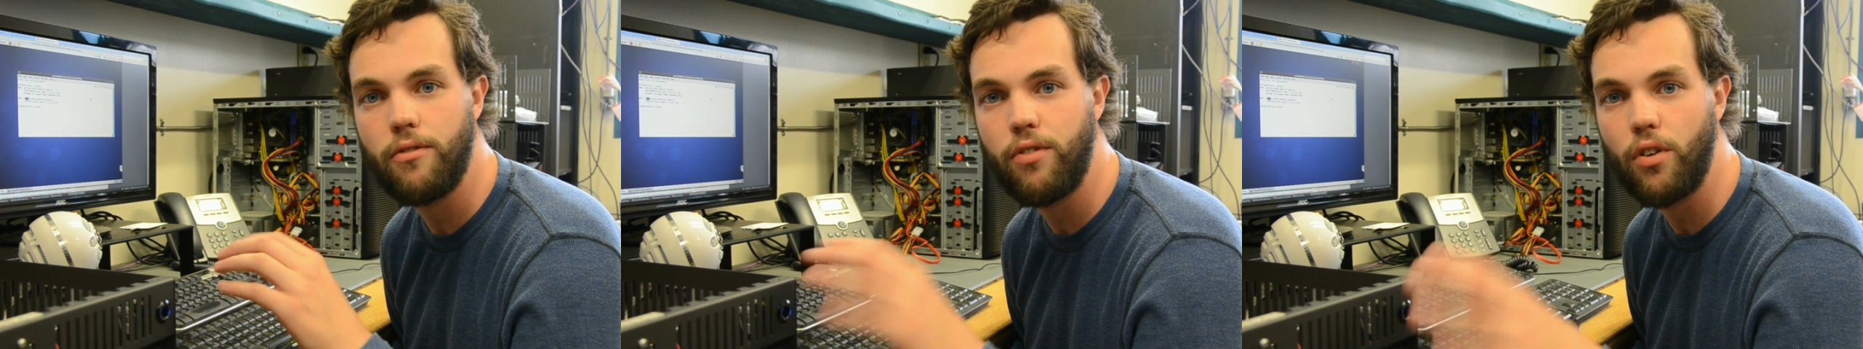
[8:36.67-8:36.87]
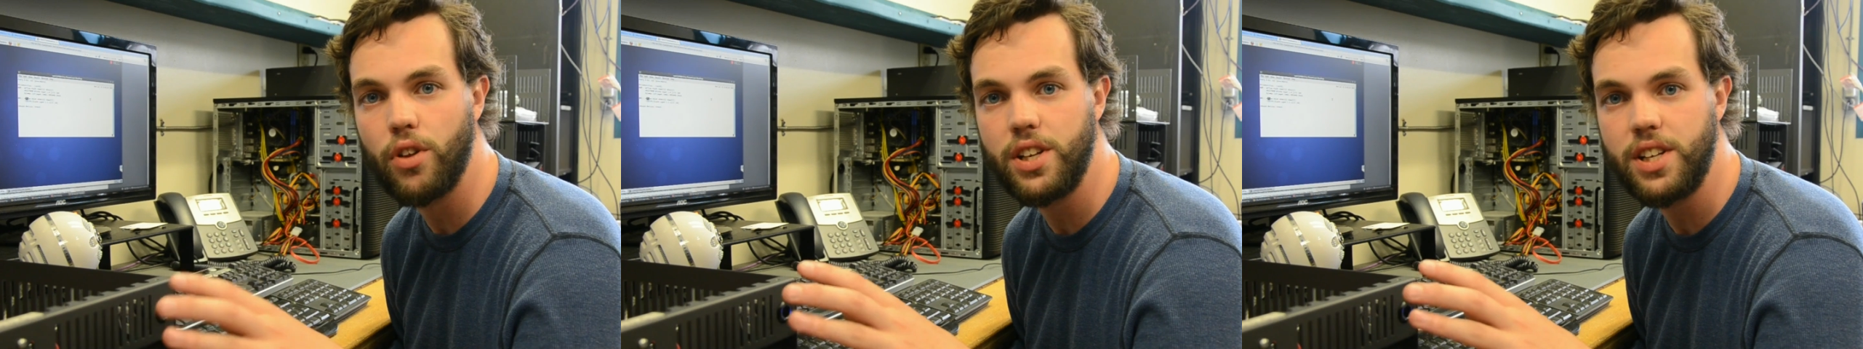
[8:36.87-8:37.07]

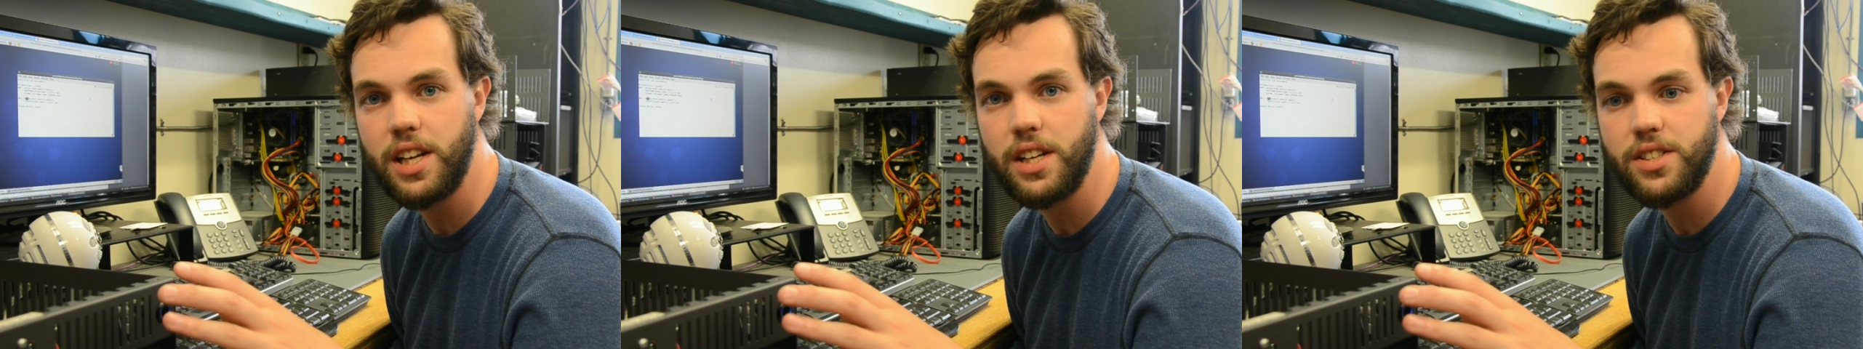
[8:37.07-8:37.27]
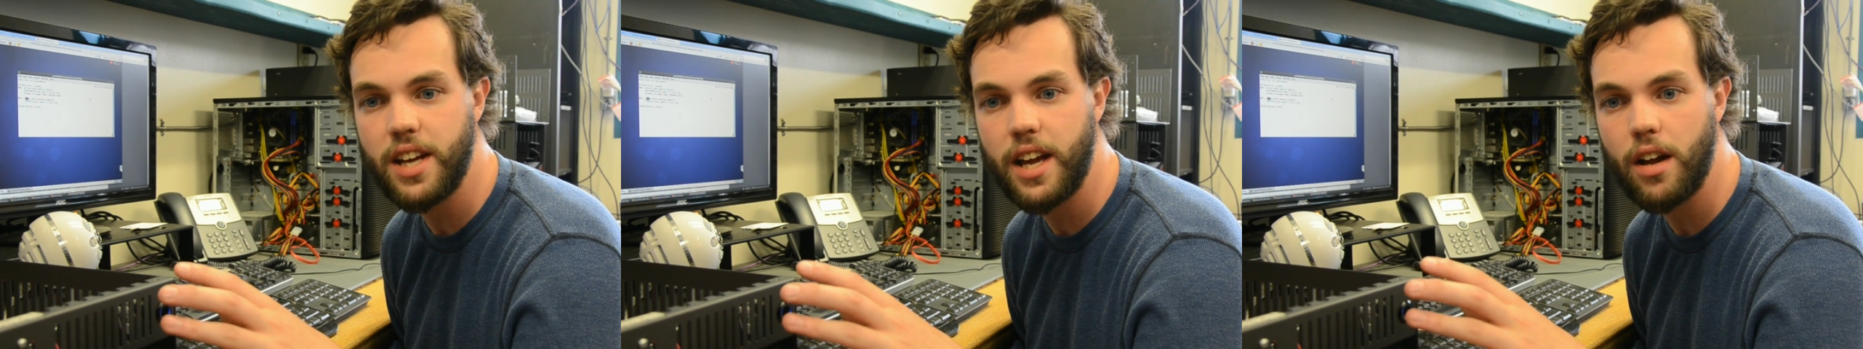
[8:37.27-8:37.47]
fully
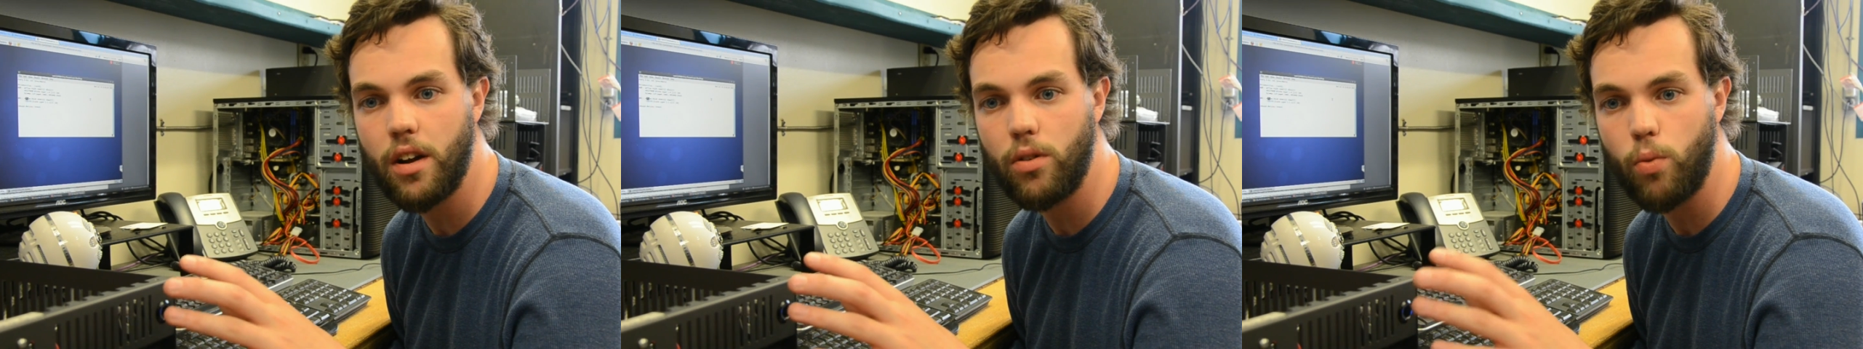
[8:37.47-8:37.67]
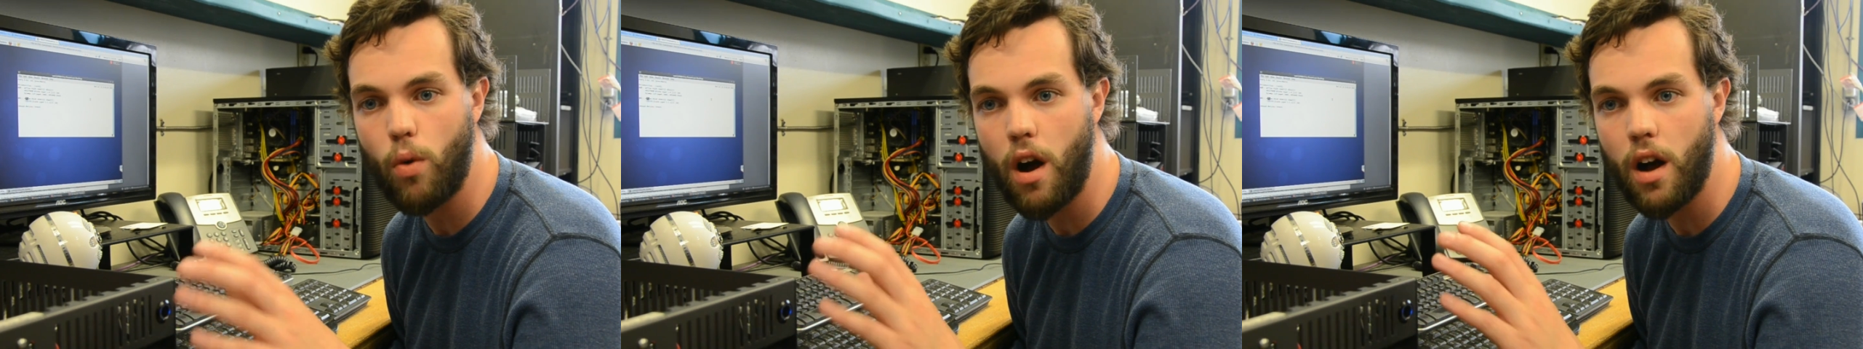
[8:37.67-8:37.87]

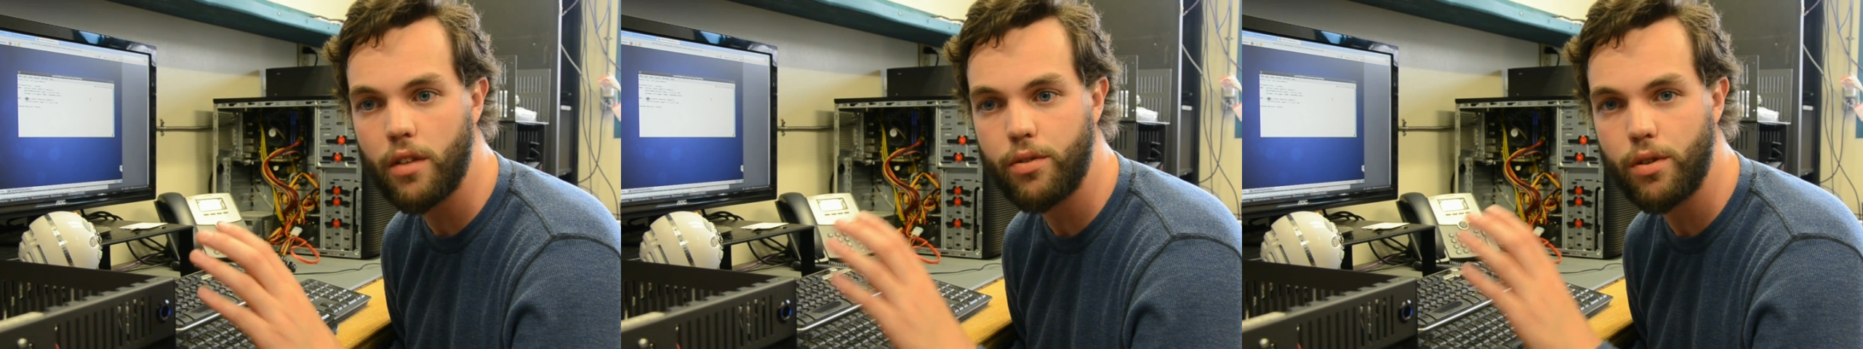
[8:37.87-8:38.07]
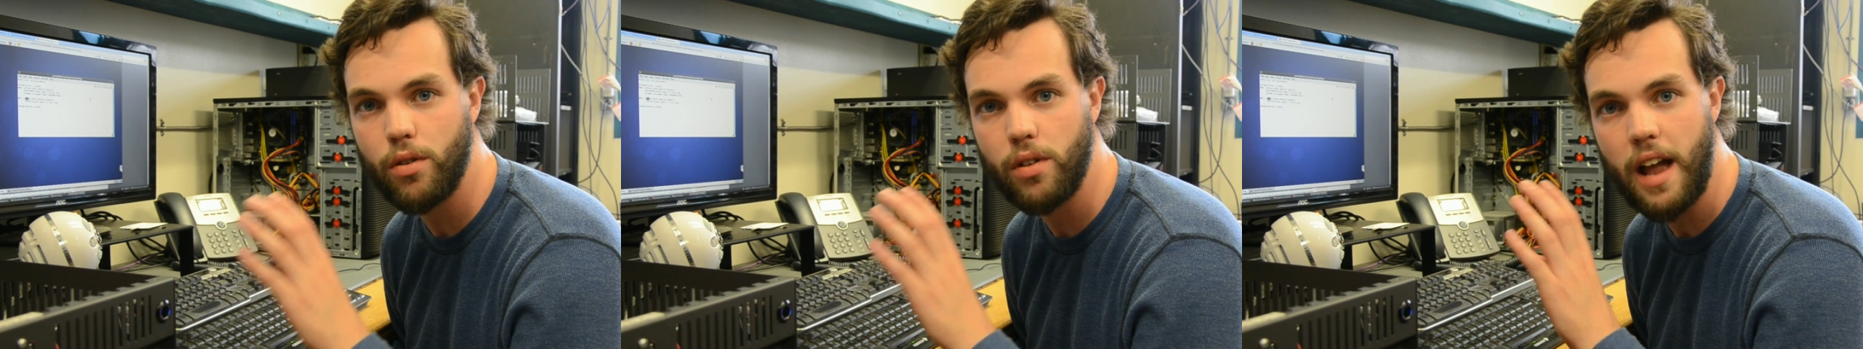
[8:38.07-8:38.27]
detailed
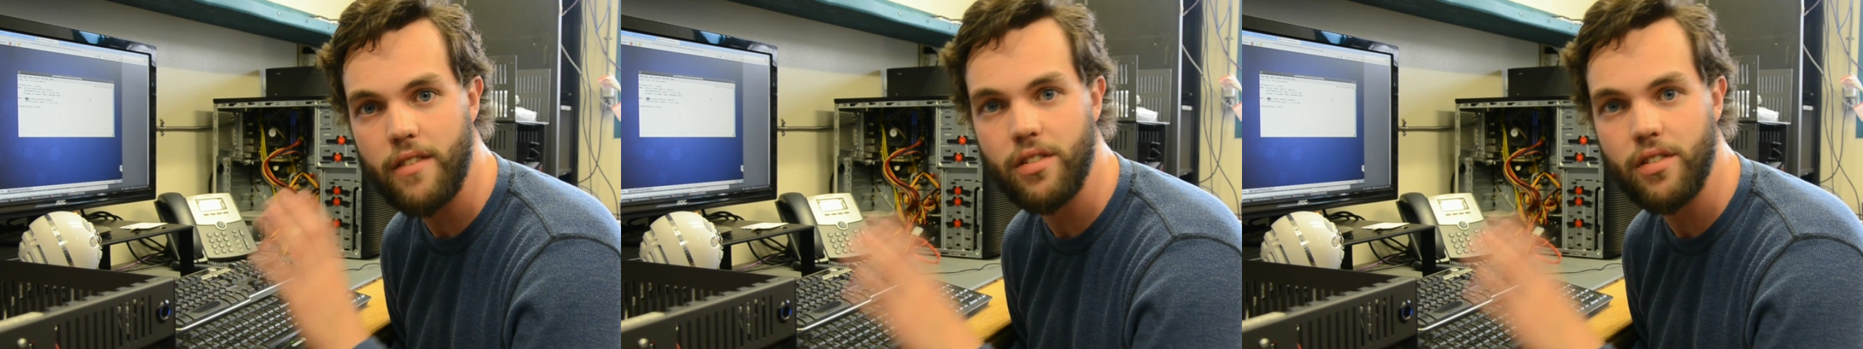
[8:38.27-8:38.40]
walkthrough,